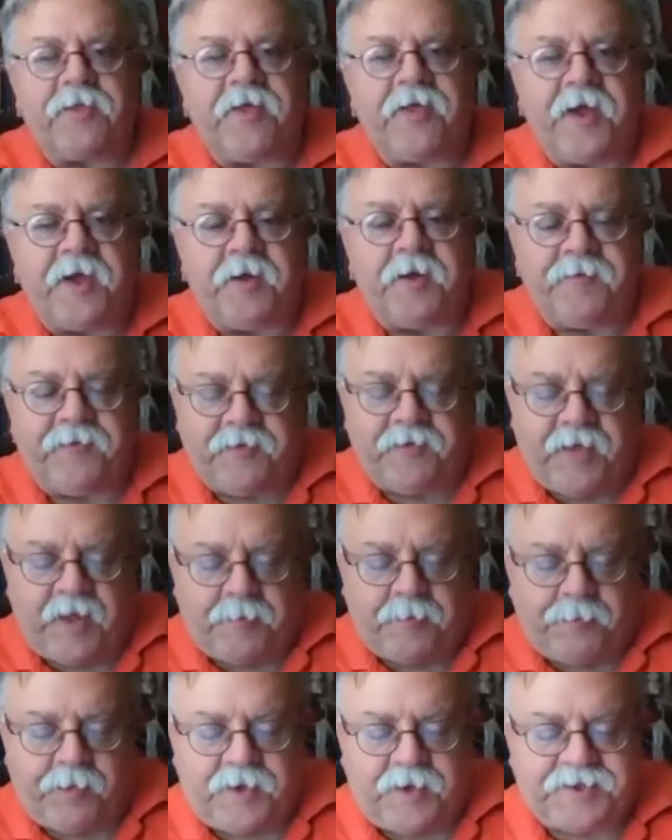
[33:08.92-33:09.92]
thank you for
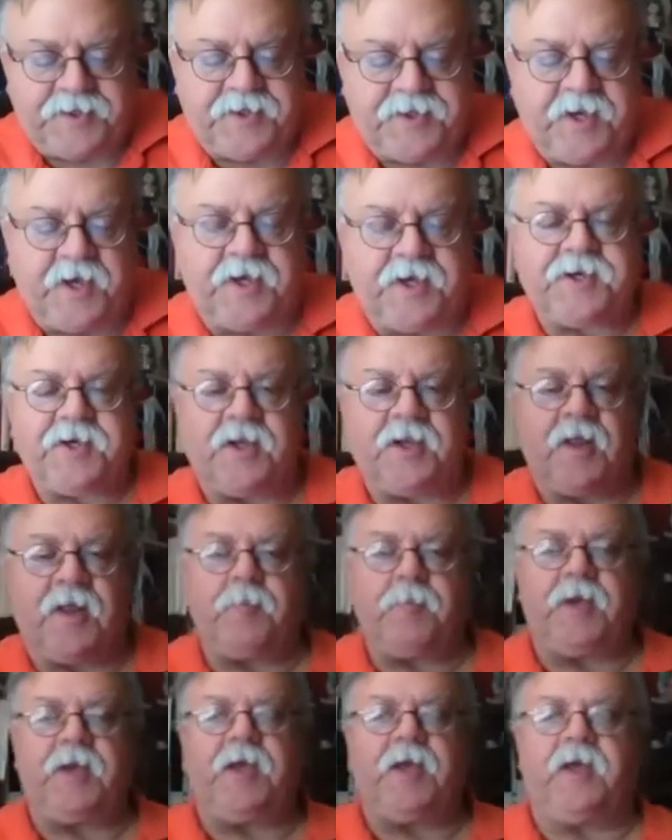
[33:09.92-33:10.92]
that presentation. Let
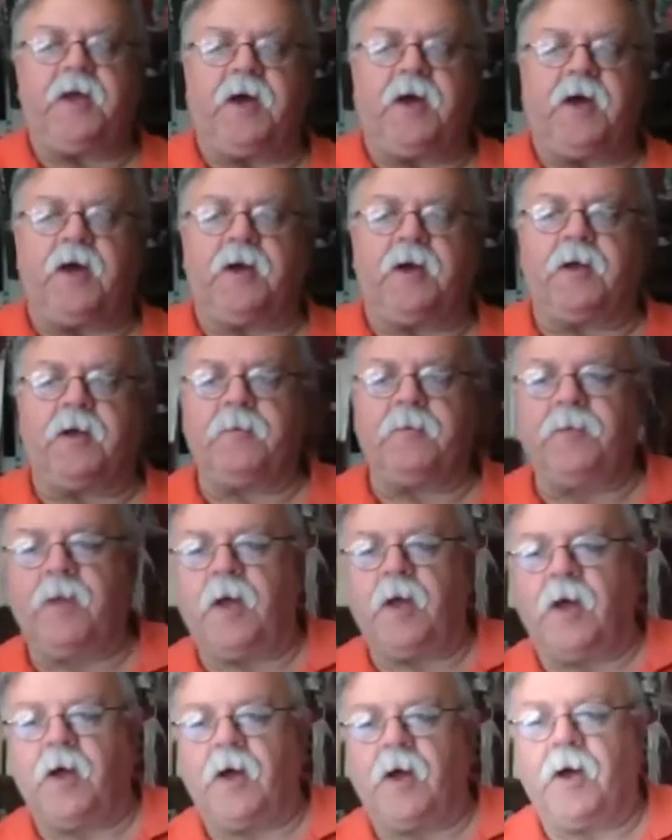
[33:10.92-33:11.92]
me, uh,
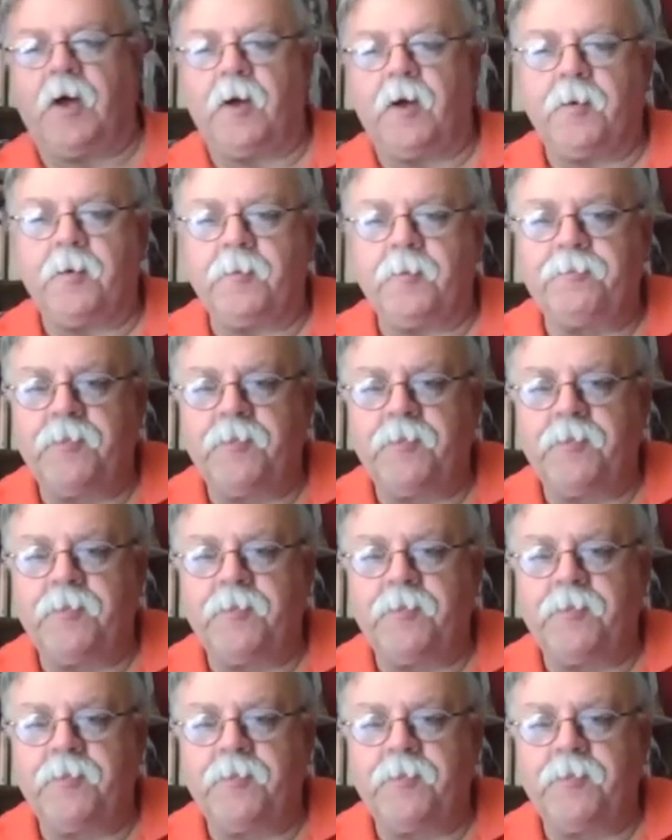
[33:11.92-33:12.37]
uh,